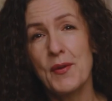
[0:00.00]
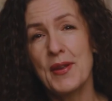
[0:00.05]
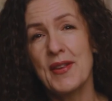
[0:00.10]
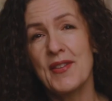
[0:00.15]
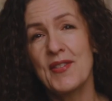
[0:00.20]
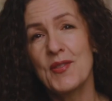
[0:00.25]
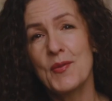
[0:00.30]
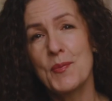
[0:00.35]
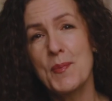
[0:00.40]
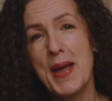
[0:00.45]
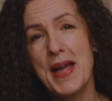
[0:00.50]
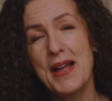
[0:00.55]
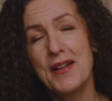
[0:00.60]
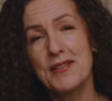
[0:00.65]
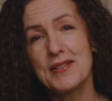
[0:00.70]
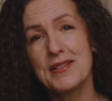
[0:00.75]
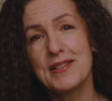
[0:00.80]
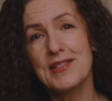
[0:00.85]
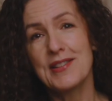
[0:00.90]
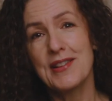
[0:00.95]
it's
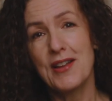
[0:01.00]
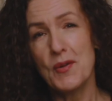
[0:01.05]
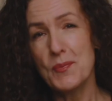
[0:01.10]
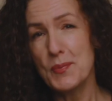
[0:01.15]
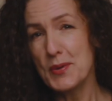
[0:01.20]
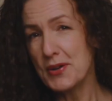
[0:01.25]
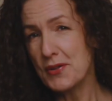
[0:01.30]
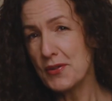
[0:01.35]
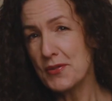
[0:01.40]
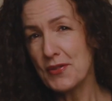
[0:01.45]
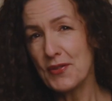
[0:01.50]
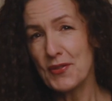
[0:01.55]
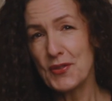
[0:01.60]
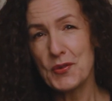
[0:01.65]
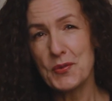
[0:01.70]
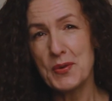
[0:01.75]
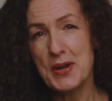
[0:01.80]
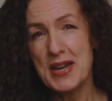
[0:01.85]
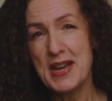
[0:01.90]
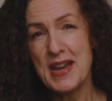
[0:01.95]
spelt, I'll put it on the
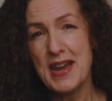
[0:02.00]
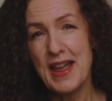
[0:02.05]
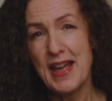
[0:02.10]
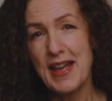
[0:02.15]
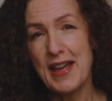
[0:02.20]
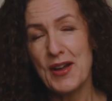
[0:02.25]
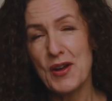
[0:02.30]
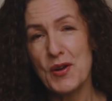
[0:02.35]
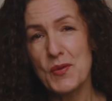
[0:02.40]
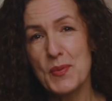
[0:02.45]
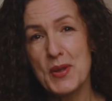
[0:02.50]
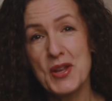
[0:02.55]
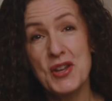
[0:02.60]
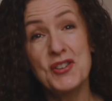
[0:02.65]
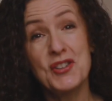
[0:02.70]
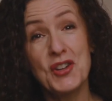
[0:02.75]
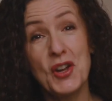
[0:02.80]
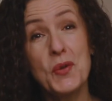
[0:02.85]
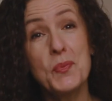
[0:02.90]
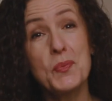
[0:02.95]
screen now, but
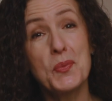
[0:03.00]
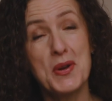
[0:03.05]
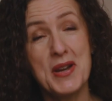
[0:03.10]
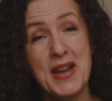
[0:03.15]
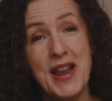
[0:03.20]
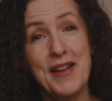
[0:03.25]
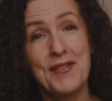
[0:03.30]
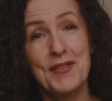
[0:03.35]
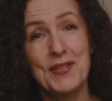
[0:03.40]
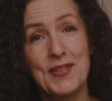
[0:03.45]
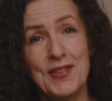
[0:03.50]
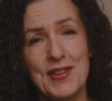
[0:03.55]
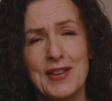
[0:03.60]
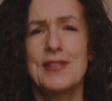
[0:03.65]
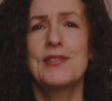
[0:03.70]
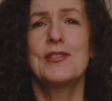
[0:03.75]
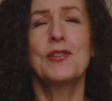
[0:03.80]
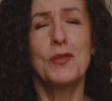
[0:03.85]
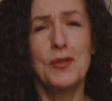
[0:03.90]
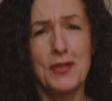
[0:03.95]
you don't pronounce it
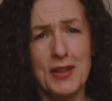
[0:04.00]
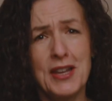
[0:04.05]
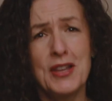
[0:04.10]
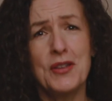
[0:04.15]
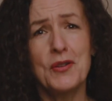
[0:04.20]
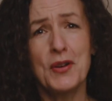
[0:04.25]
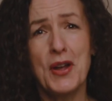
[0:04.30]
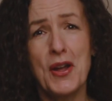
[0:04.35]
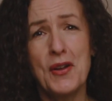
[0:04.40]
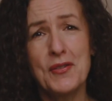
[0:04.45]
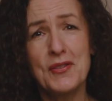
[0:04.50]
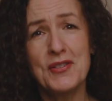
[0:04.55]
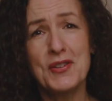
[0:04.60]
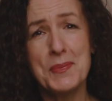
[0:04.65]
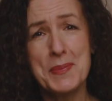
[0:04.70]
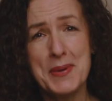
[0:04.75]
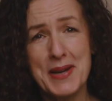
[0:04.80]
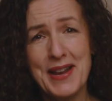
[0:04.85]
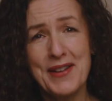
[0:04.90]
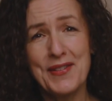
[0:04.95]
as you think you're going
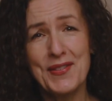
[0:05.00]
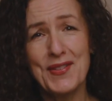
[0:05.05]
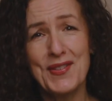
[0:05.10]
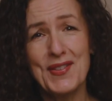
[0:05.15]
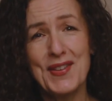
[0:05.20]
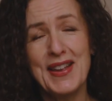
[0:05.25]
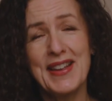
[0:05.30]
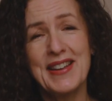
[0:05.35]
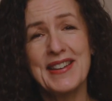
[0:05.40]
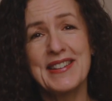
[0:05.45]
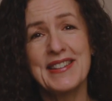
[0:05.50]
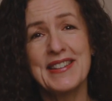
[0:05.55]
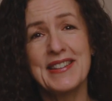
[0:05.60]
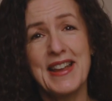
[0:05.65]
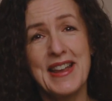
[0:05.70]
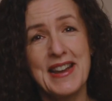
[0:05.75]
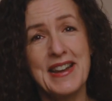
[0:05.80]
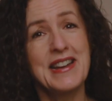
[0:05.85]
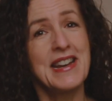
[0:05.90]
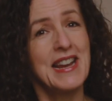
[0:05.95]
to pronounce it
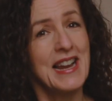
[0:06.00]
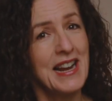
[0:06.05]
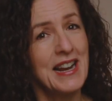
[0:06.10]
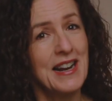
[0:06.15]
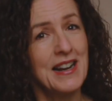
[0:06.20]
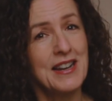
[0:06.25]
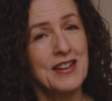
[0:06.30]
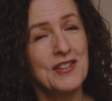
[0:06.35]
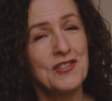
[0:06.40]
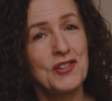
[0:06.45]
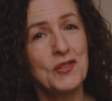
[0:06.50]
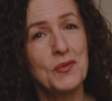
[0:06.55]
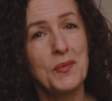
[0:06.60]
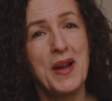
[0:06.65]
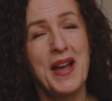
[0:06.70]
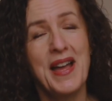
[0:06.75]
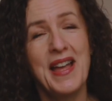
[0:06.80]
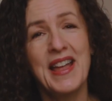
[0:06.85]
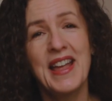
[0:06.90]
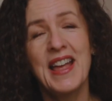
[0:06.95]
in an English
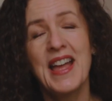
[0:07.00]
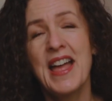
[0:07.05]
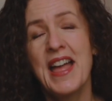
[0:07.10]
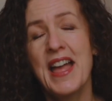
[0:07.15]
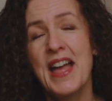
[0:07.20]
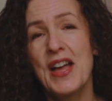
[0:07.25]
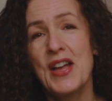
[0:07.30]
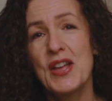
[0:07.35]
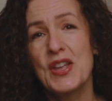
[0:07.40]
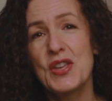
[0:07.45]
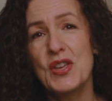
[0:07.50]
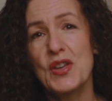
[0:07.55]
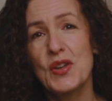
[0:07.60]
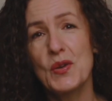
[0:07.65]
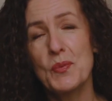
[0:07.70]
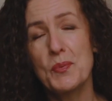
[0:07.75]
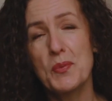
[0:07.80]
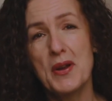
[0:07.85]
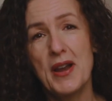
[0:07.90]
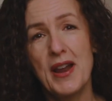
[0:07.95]
way.
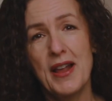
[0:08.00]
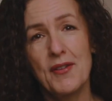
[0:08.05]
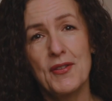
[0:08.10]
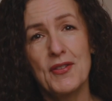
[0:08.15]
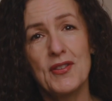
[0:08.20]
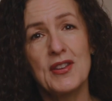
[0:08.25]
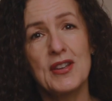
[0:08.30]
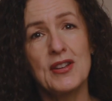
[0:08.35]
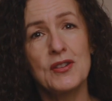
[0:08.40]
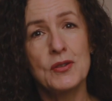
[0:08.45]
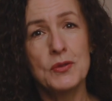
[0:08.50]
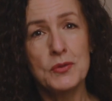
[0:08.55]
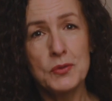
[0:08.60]
You pronounce it